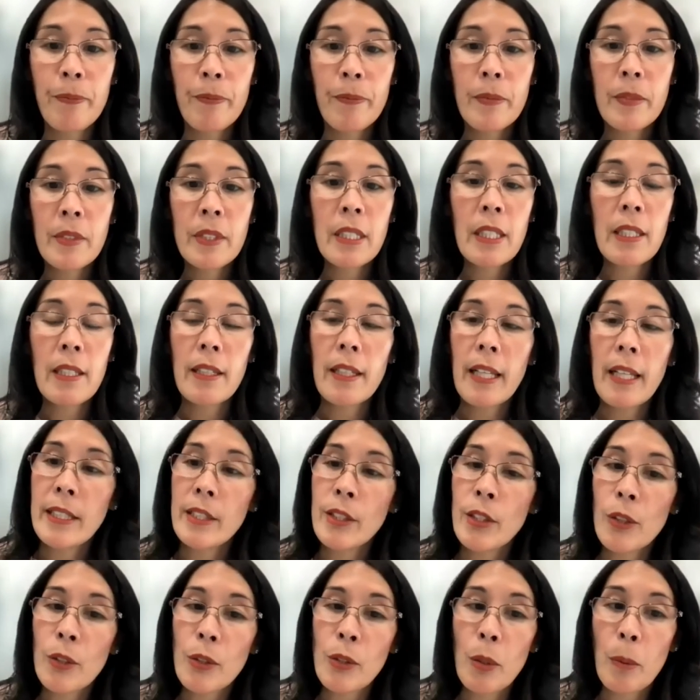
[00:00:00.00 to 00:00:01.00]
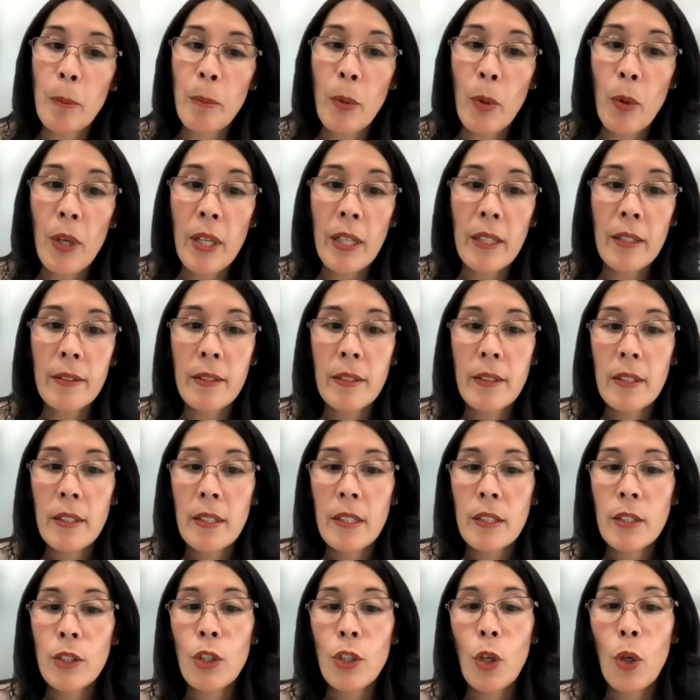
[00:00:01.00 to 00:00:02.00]
to lend your support,
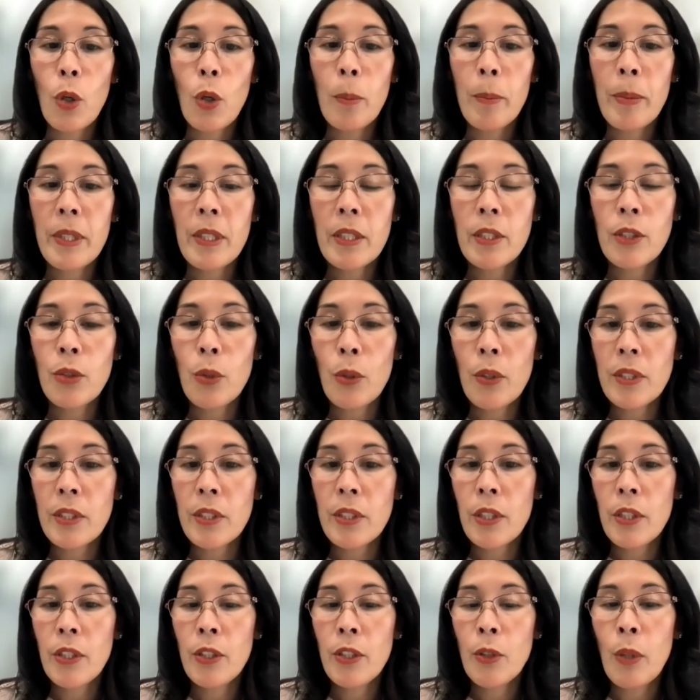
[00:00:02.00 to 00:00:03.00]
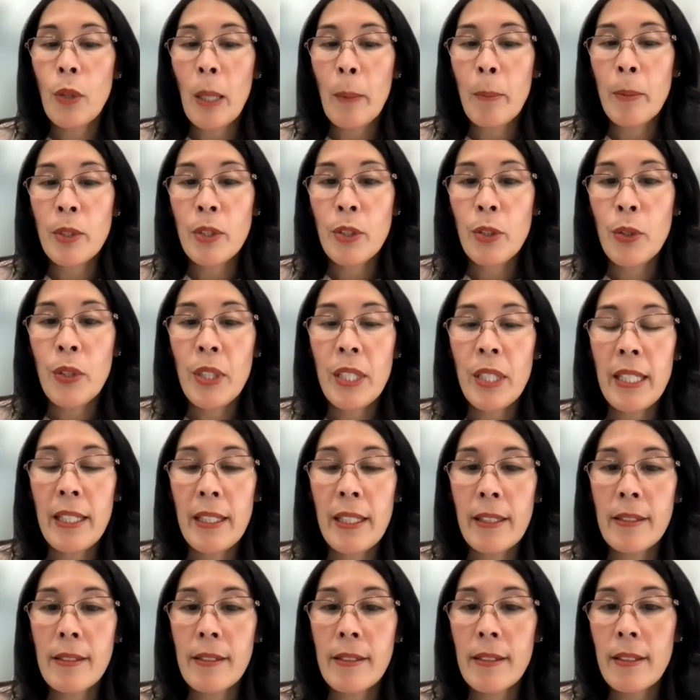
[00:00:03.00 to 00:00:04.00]
to open a door to new
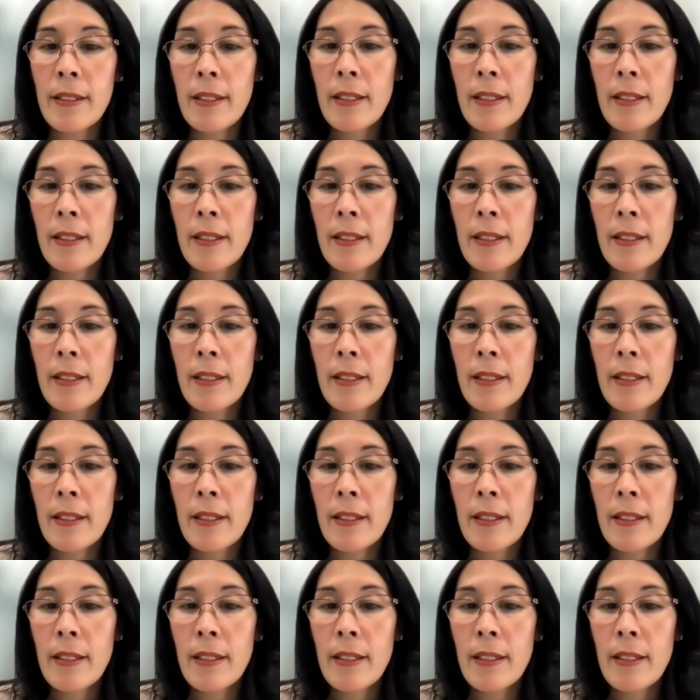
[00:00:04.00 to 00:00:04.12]
opportunities,